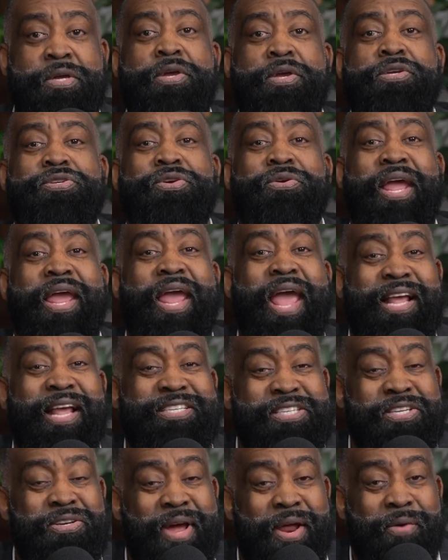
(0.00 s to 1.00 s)
So they
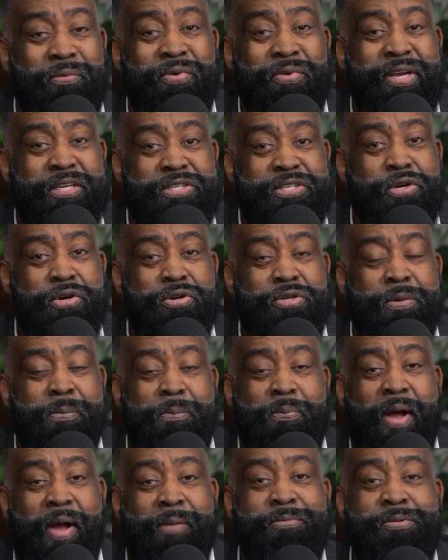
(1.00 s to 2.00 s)
still had reinsertion
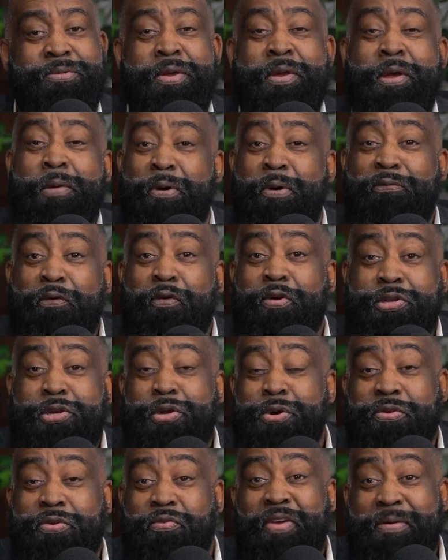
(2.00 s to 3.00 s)
problems, but for 2
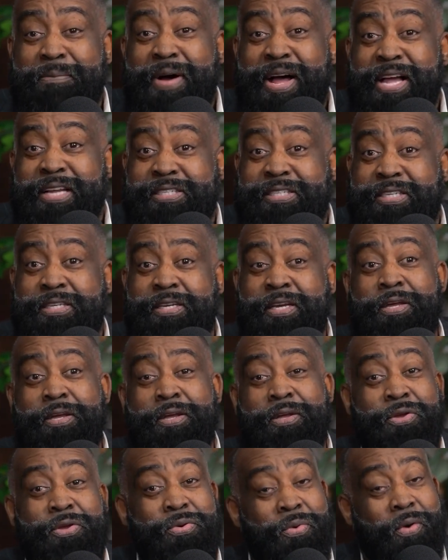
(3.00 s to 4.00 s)
or 3 months,
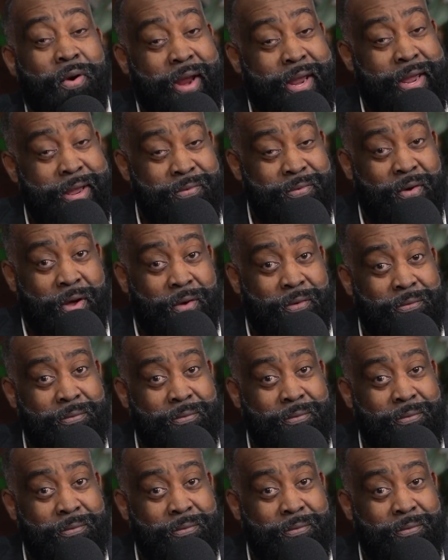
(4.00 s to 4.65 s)
you were a hero.